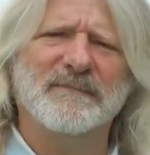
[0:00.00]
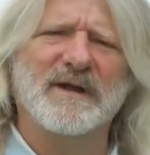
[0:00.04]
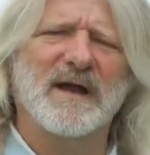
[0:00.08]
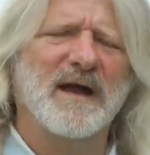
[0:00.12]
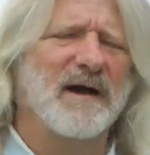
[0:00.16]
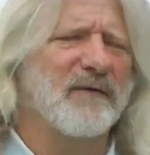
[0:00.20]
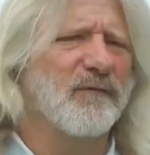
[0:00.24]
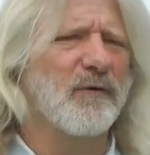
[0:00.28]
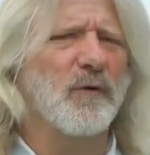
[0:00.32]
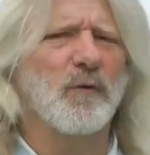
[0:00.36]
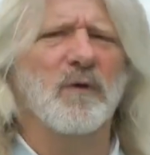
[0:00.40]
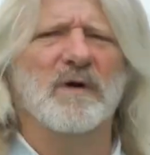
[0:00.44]

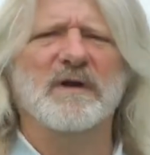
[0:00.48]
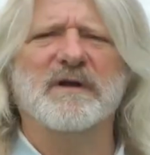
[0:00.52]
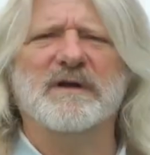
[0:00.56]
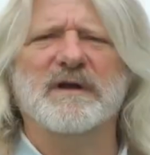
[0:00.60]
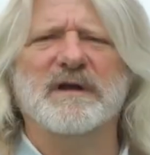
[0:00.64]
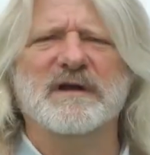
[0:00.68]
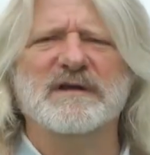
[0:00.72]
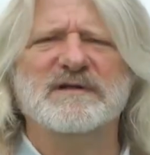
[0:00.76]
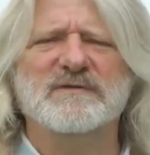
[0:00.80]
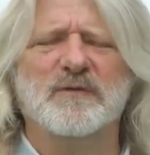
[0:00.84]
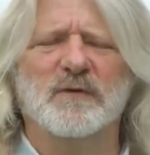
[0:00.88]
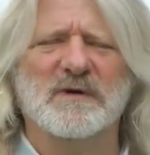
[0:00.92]
Everyone
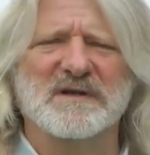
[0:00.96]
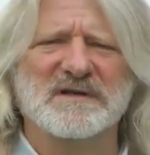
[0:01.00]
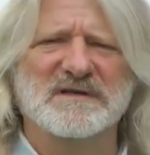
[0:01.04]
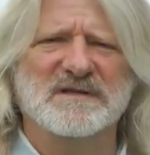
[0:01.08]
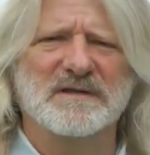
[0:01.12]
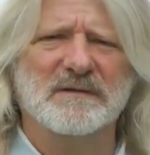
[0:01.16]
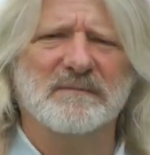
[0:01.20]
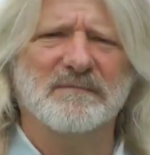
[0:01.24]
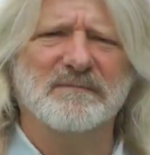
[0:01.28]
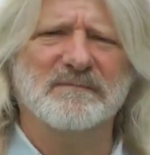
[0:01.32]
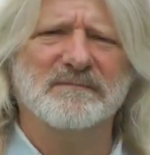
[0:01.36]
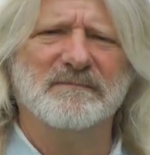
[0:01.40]
needs
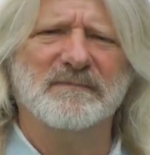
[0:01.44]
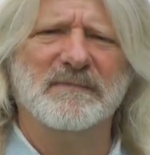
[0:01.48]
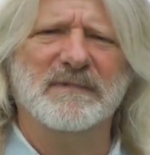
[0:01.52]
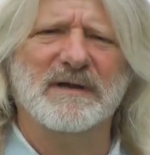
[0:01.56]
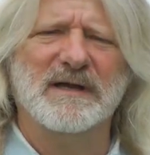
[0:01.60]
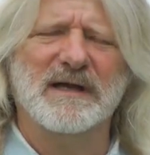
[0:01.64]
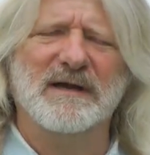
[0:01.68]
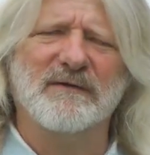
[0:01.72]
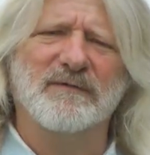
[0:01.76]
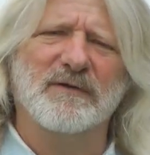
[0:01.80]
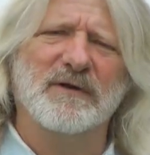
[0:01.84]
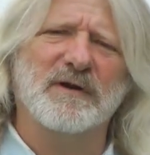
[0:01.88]
wisdom,
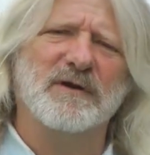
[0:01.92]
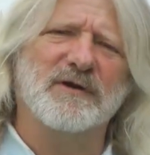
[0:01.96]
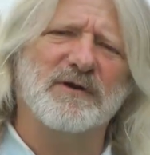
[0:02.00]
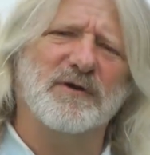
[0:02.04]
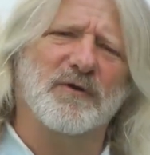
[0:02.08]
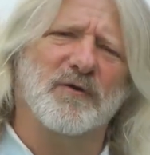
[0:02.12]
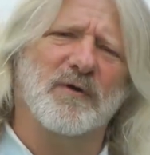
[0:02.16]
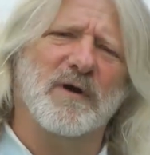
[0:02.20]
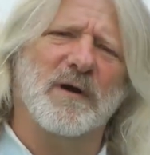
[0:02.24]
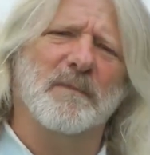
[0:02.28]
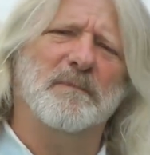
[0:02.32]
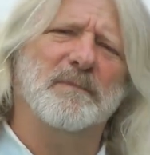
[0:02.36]
even in
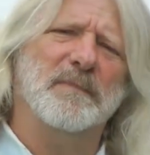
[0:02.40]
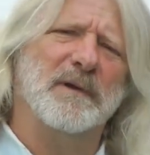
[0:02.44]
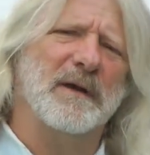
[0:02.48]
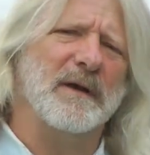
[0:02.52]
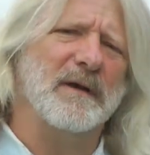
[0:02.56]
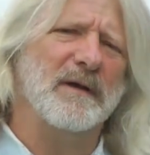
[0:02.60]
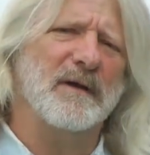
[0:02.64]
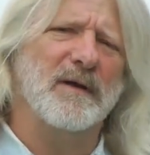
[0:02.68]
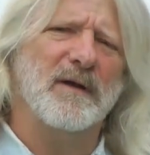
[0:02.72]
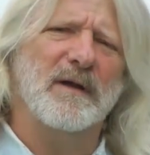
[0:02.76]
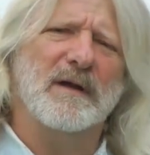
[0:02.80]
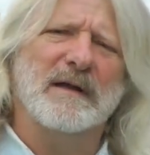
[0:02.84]
Europe
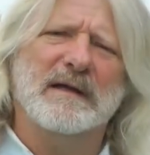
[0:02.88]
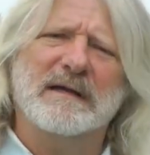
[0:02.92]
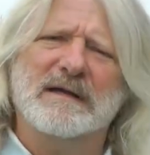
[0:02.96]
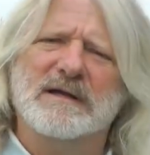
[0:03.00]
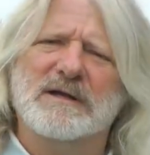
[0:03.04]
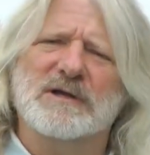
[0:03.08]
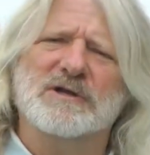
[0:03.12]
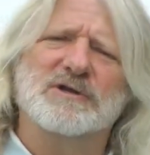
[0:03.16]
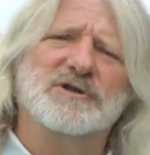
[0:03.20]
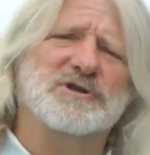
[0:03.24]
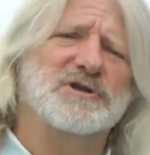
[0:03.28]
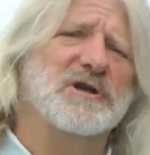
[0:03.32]
and
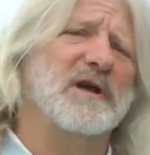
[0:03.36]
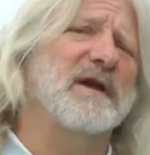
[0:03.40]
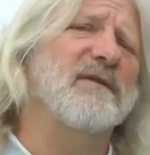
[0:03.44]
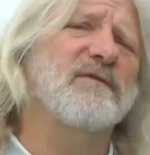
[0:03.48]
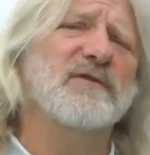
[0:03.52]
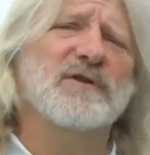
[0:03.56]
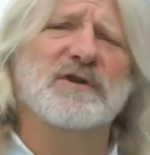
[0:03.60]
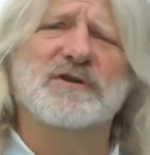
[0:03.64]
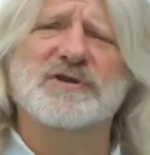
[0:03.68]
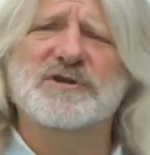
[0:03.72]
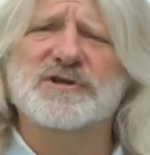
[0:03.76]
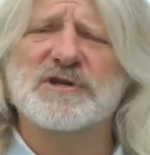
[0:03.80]

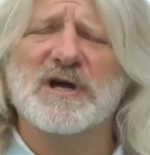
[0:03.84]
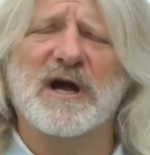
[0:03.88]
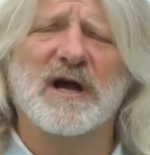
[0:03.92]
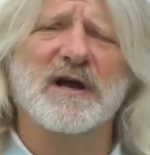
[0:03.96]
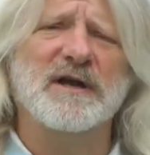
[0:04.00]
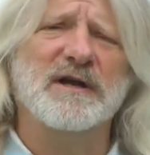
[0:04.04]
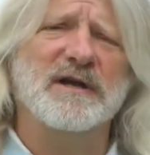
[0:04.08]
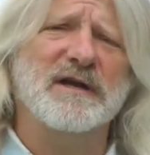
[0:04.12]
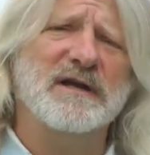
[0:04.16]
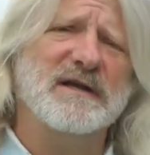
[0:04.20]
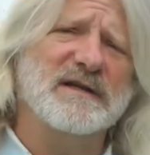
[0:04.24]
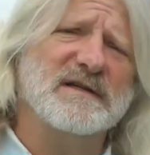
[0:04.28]
even
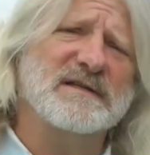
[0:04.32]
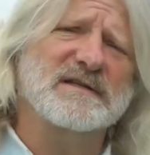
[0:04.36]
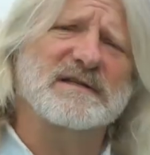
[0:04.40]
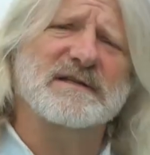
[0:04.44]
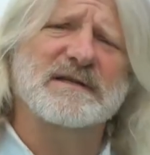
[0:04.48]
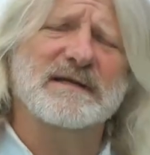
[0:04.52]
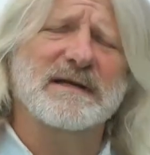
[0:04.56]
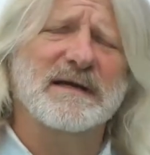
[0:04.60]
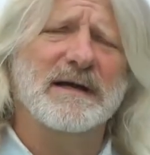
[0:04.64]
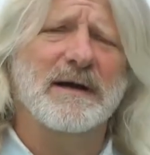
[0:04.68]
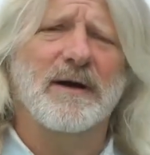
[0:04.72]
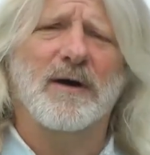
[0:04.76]

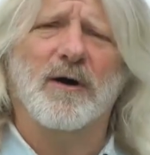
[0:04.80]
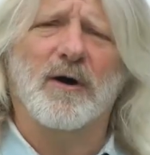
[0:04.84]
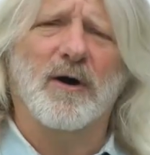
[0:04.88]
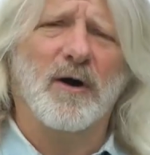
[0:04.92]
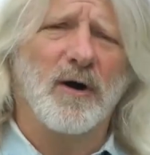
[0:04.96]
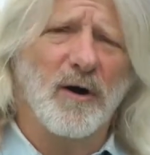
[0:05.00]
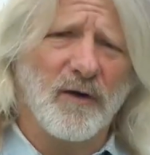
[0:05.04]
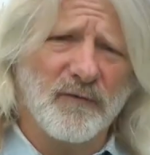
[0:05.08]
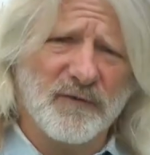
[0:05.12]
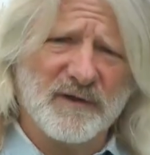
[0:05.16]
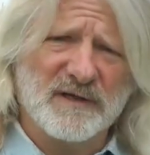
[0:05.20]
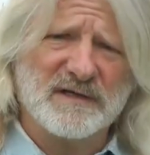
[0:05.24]
Chinese,
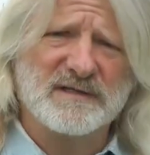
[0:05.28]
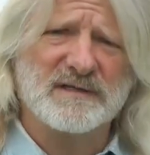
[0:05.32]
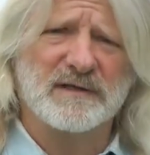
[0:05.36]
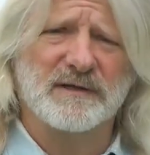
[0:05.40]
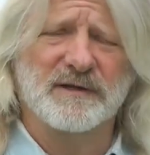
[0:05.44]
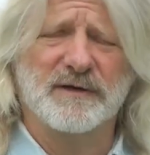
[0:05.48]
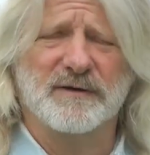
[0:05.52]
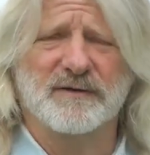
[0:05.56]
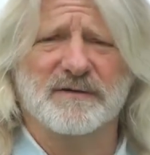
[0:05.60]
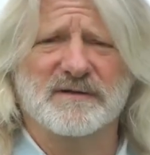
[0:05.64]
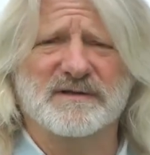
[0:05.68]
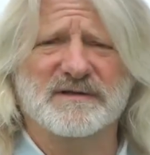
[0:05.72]
all these
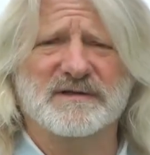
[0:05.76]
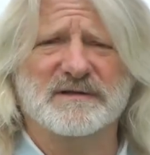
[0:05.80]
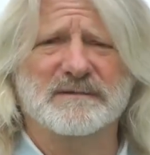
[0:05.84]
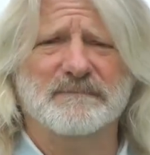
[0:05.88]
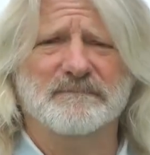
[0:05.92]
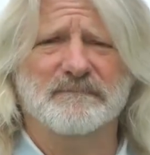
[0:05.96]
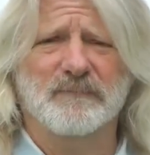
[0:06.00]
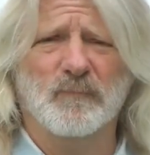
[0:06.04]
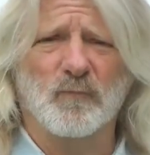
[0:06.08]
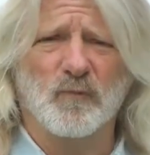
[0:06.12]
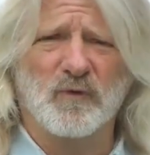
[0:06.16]
leaders.